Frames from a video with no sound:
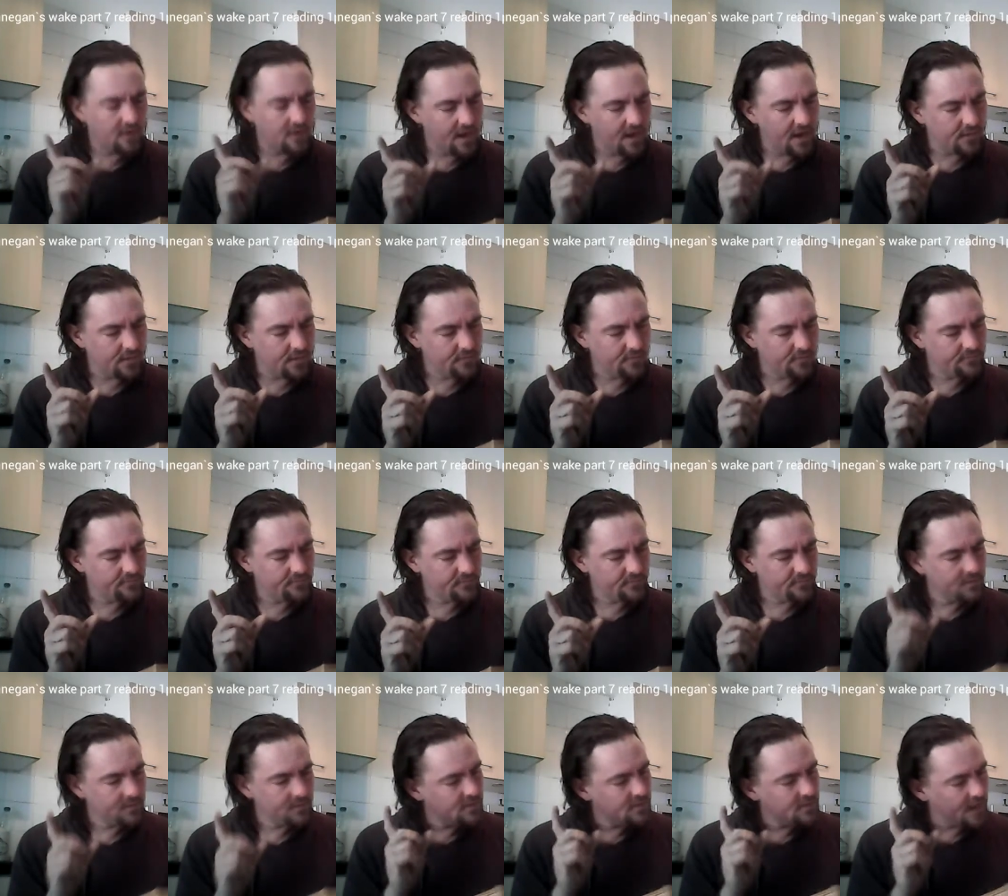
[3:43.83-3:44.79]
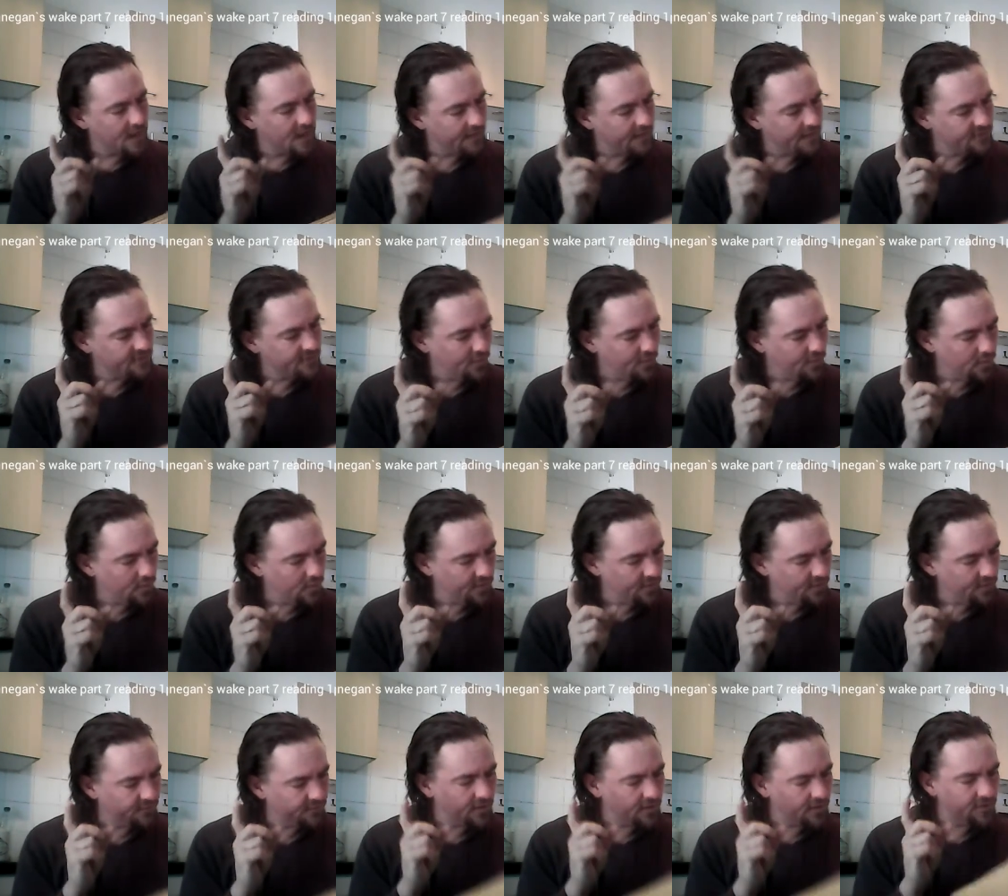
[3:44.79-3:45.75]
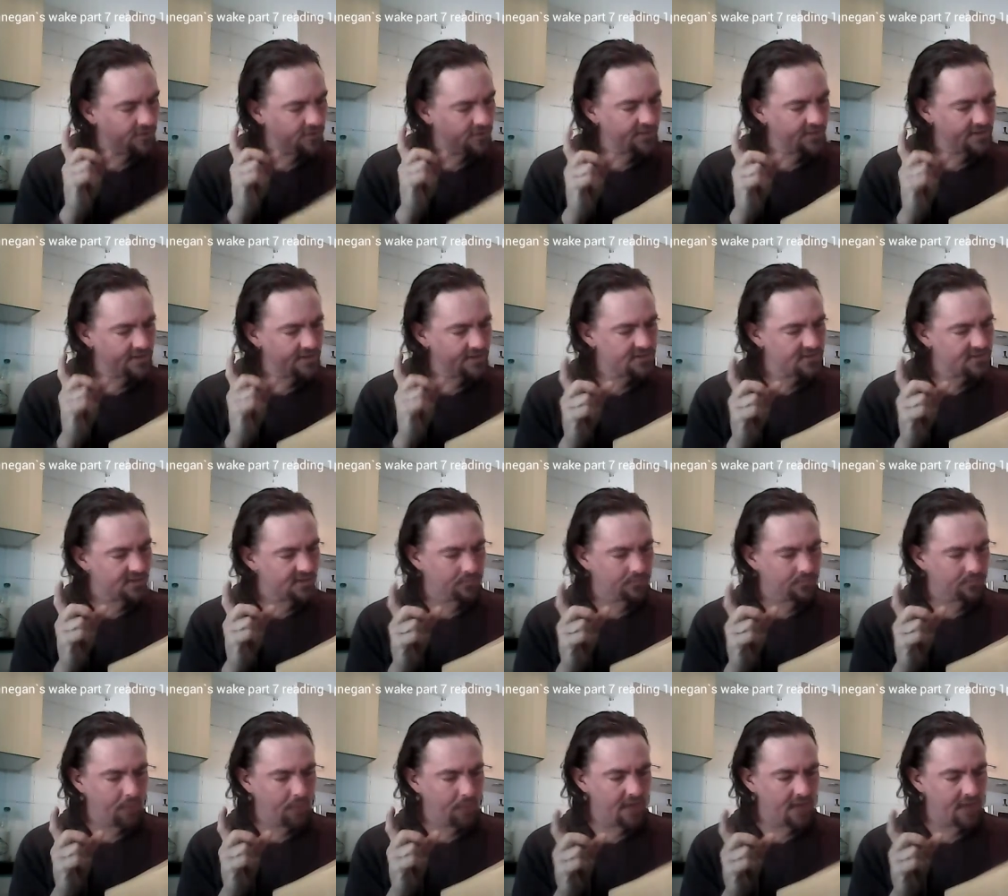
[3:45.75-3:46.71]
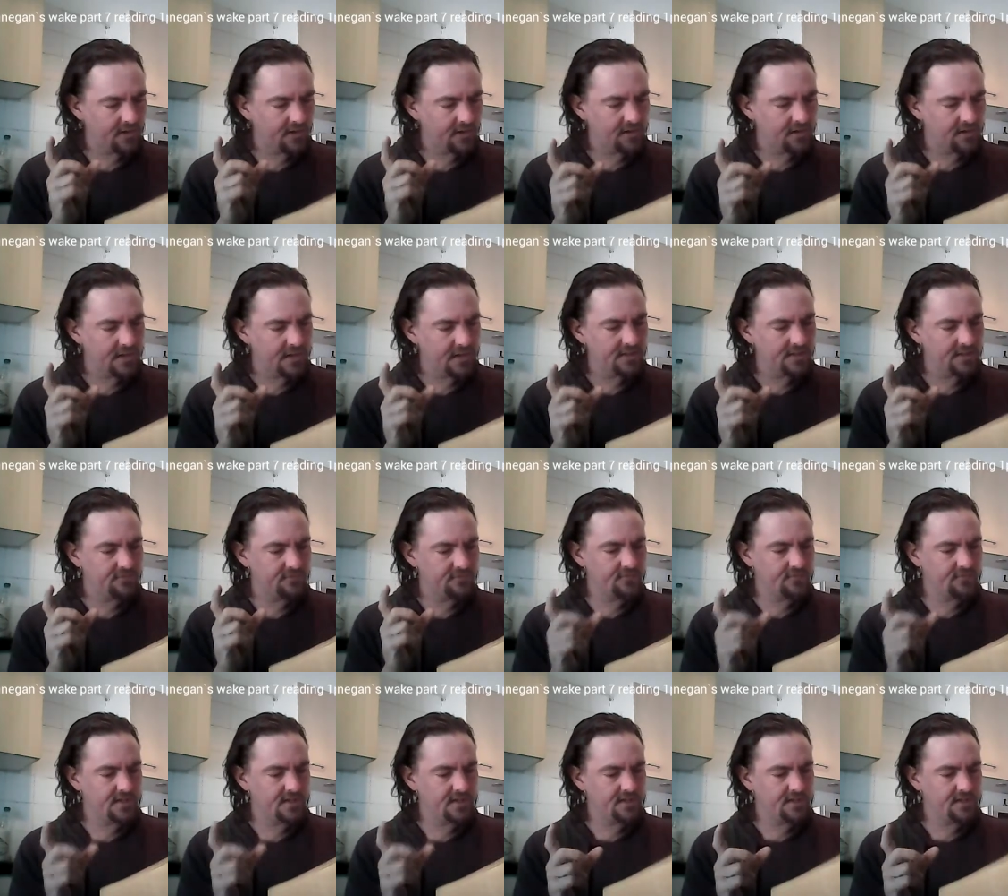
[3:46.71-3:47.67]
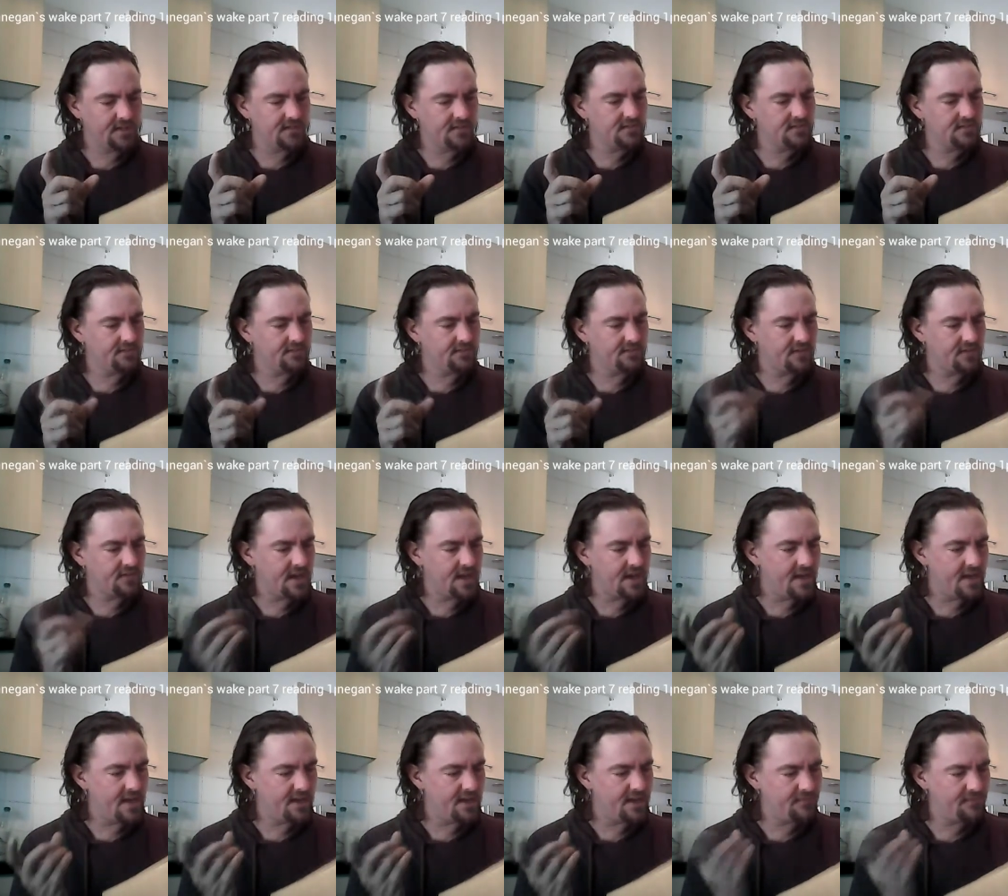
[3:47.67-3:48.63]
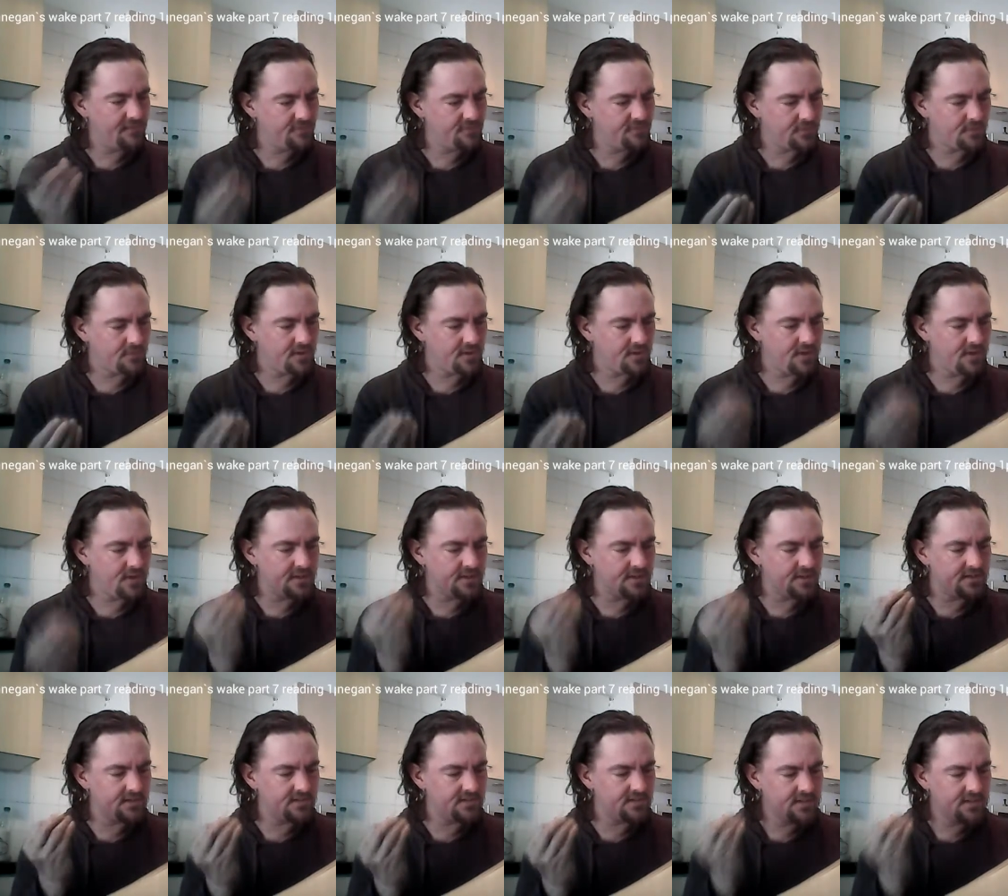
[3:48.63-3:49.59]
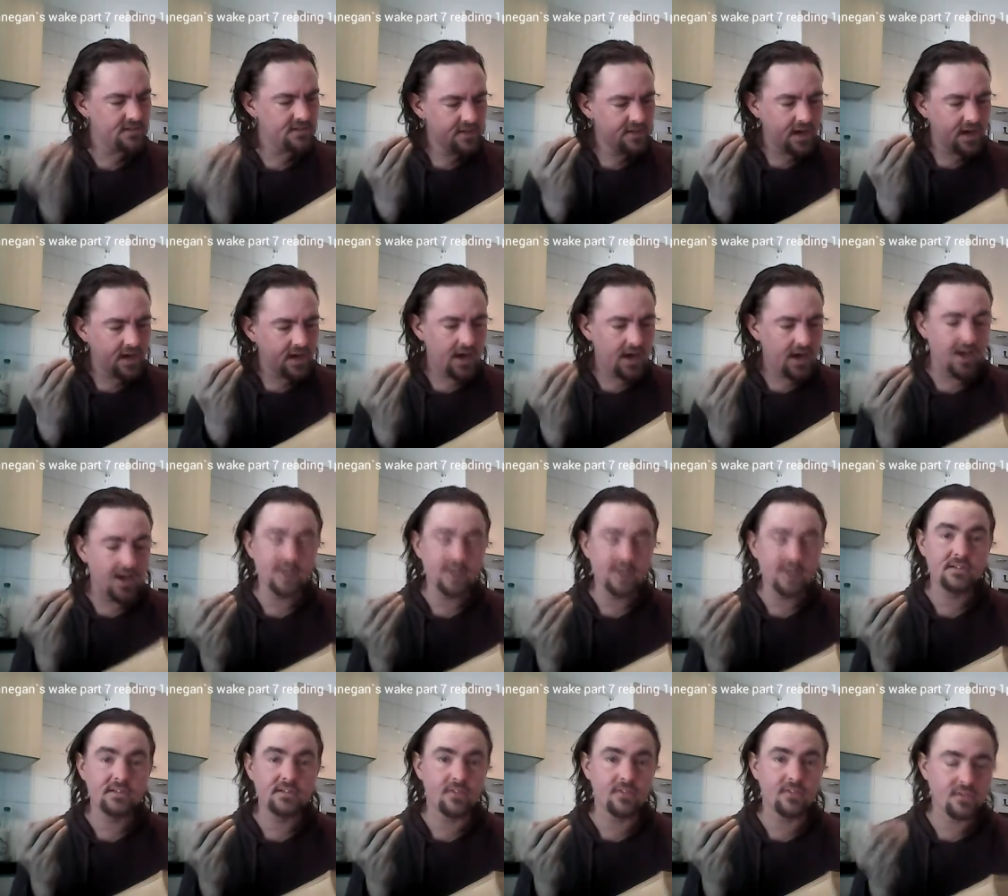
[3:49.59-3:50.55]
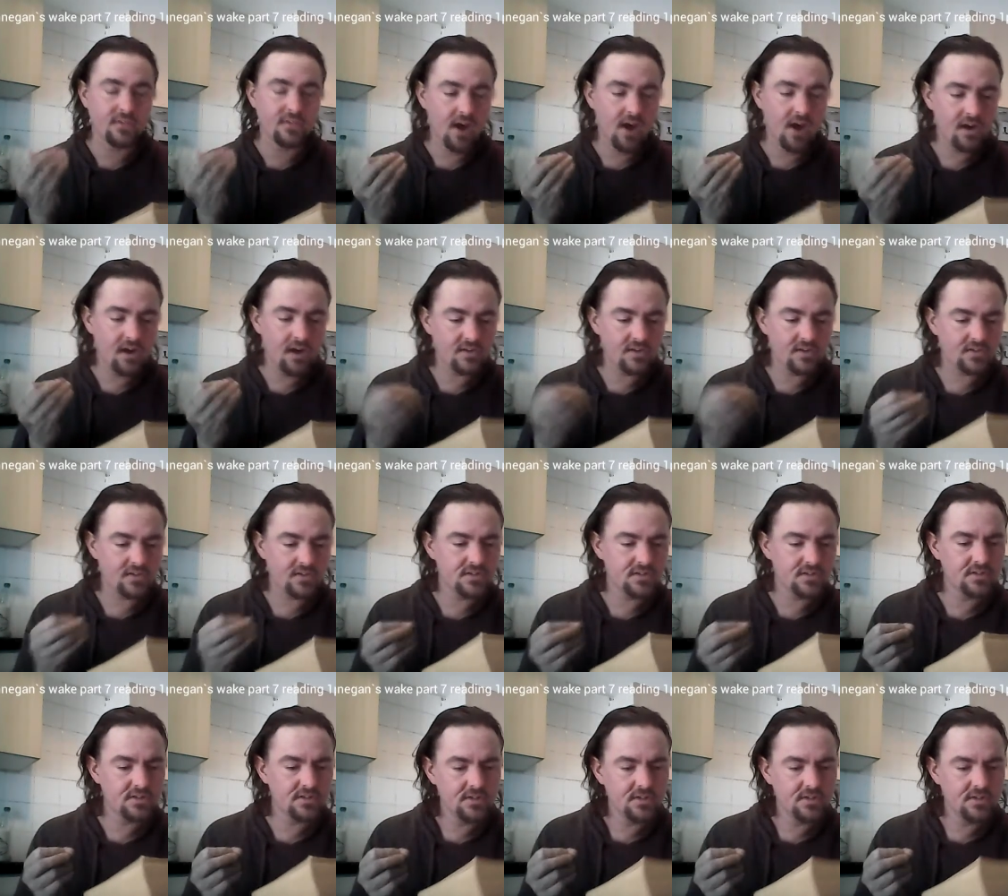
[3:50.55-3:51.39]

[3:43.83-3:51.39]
Now, after all the far-fetched and peregrine, indignant and clear lift with your ears, eyes of the darkness,